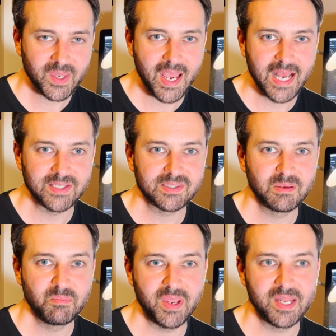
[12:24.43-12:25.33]
has
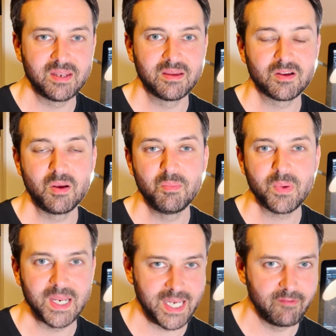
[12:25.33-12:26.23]
been
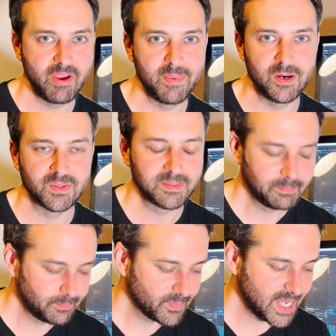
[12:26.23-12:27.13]
completely rebuilt.
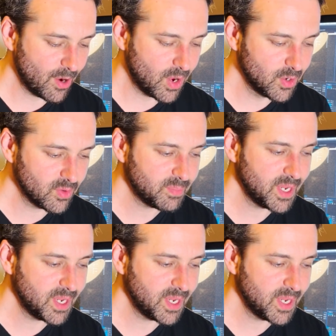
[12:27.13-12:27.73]
Now, a lot of